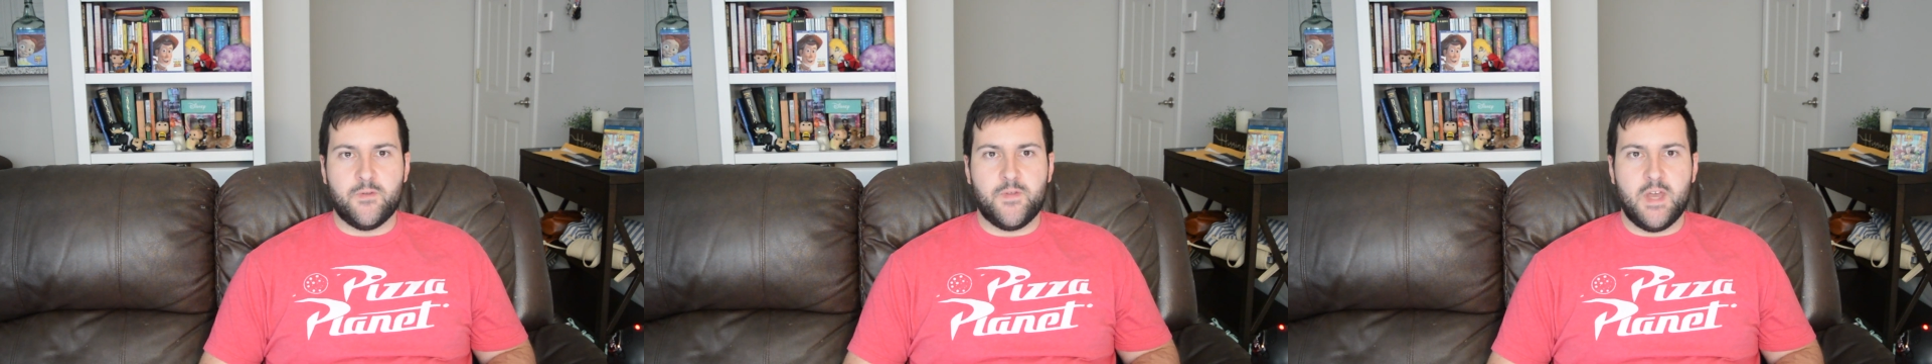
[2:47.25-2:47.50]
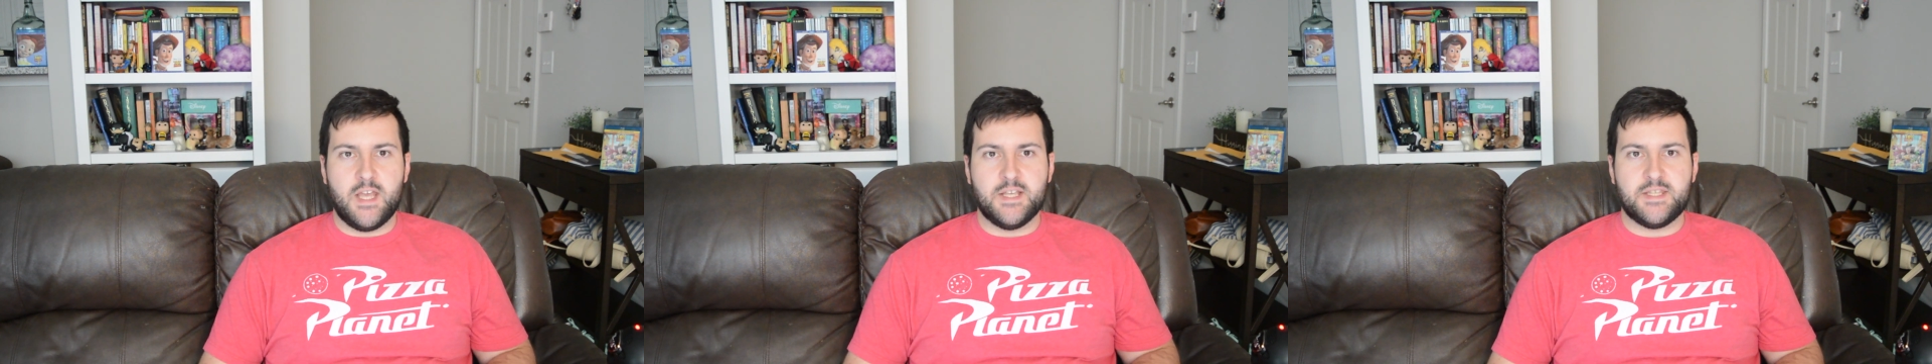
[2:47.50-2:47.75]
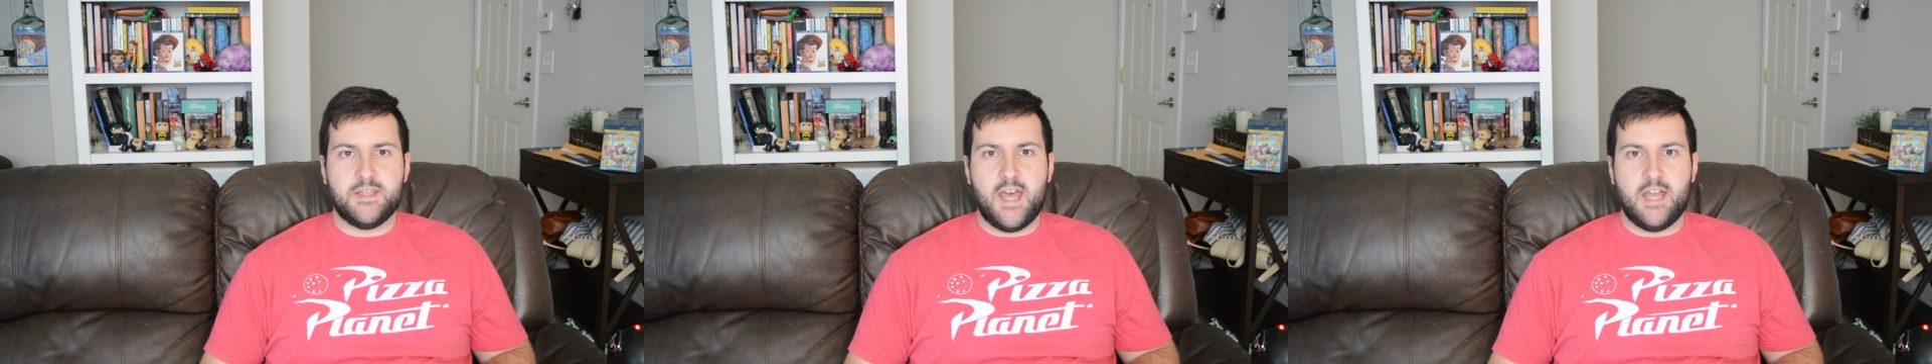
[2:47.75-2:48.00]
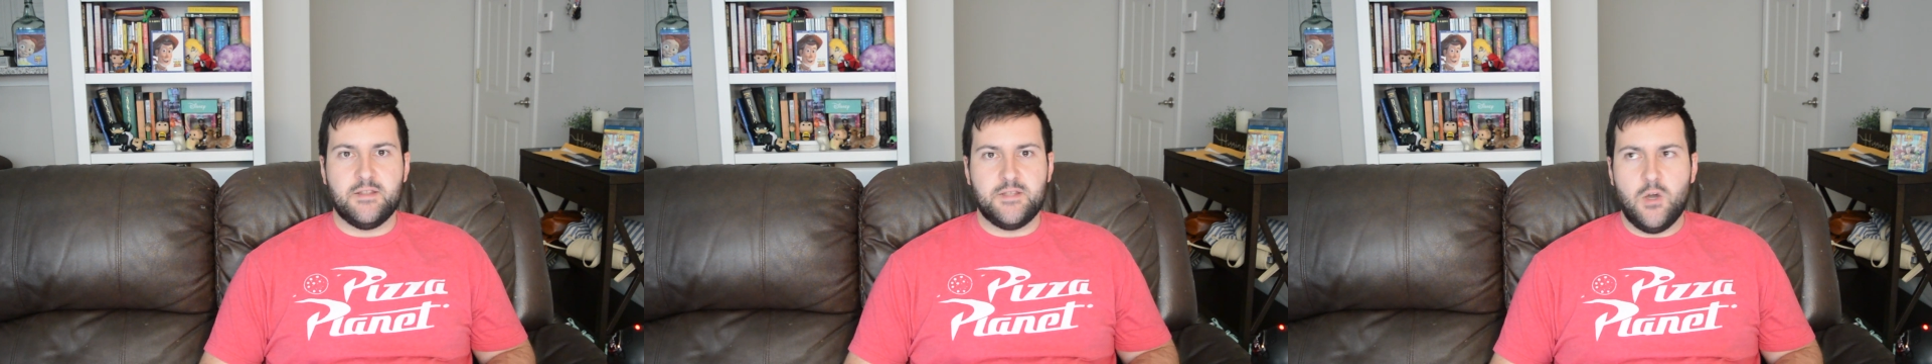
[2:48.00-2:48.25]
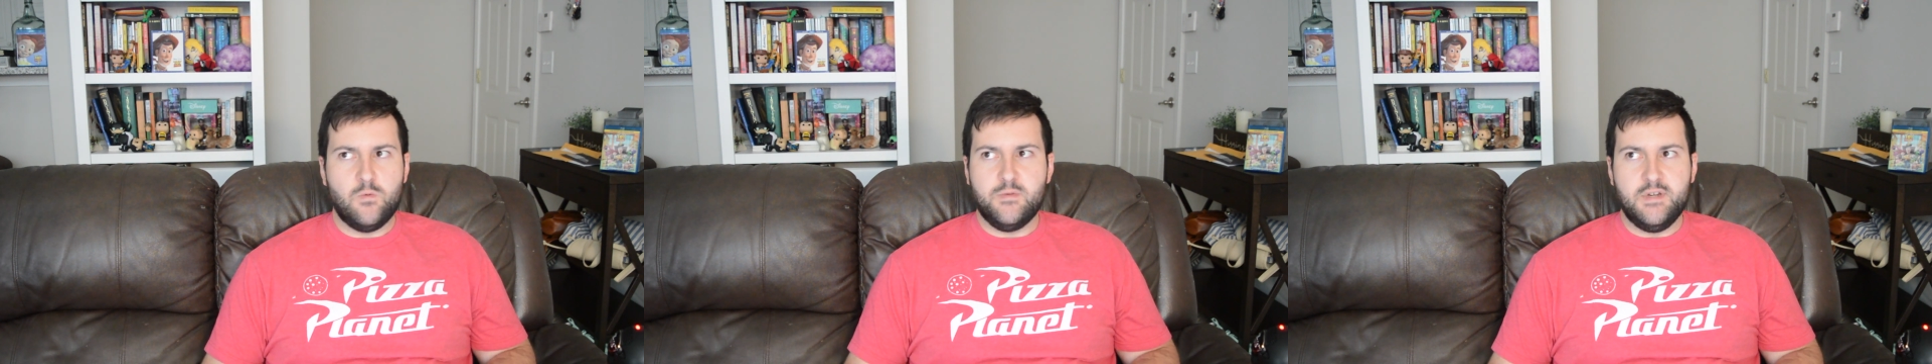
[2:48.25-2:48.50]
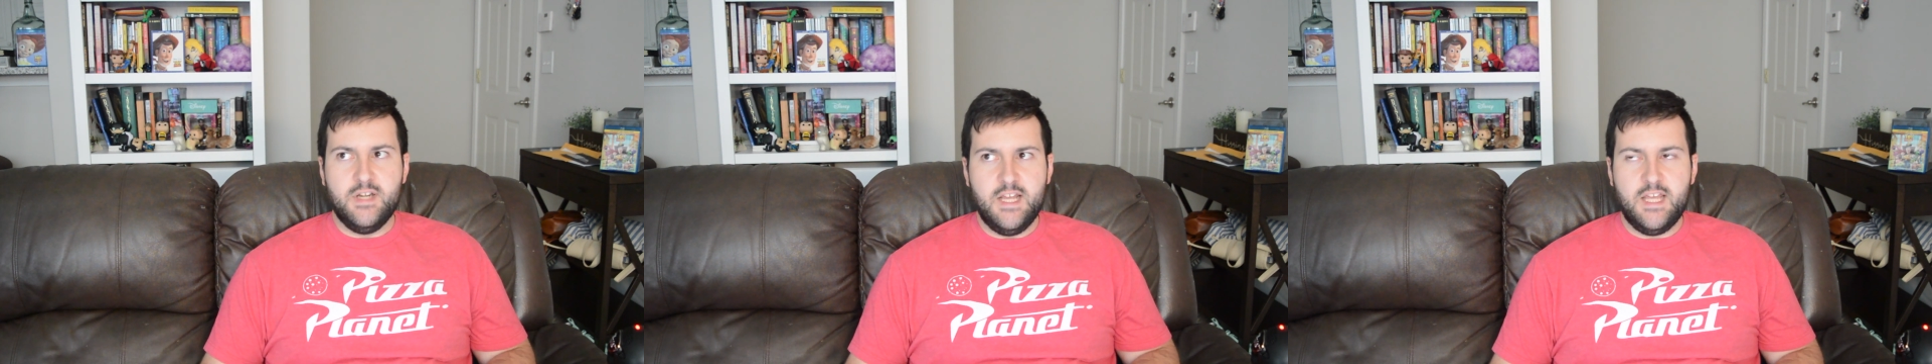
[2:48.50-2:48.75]
things that don't
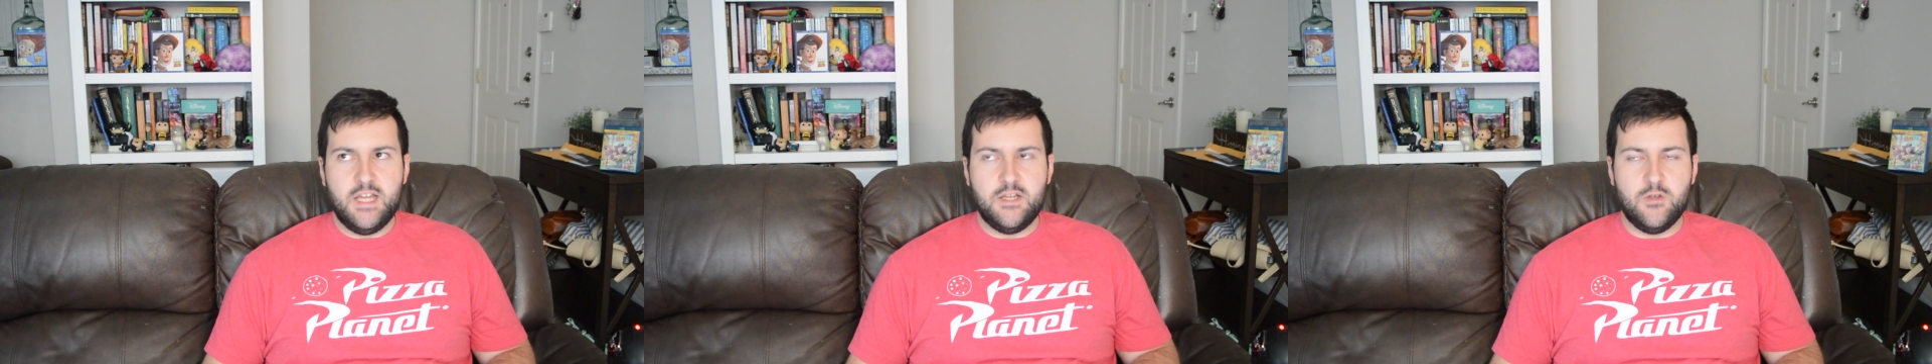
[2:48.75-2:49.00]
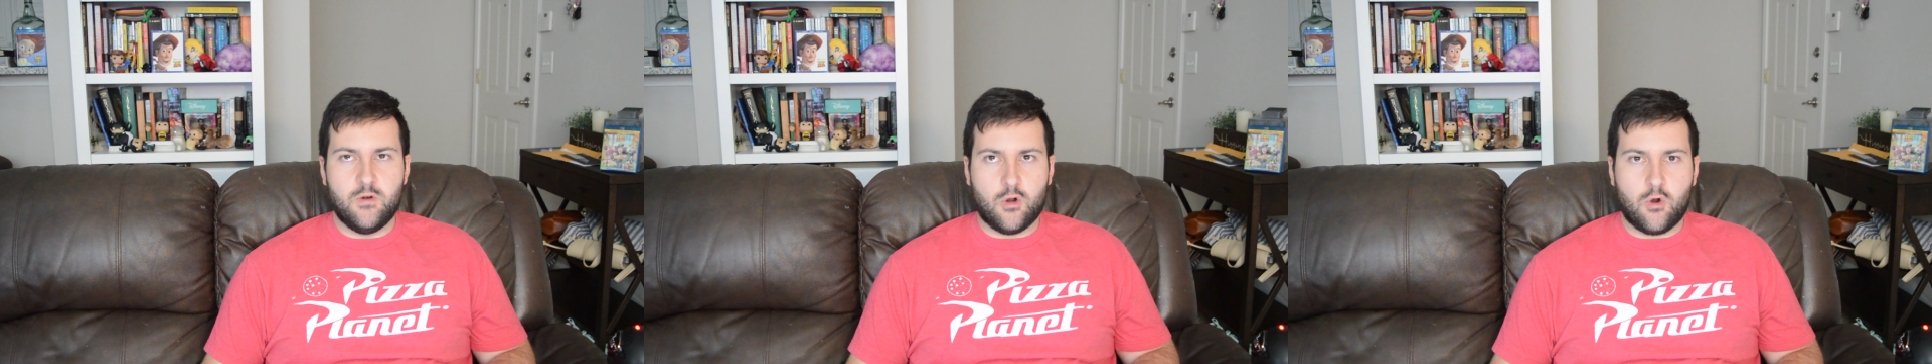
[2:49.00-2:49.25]
need you to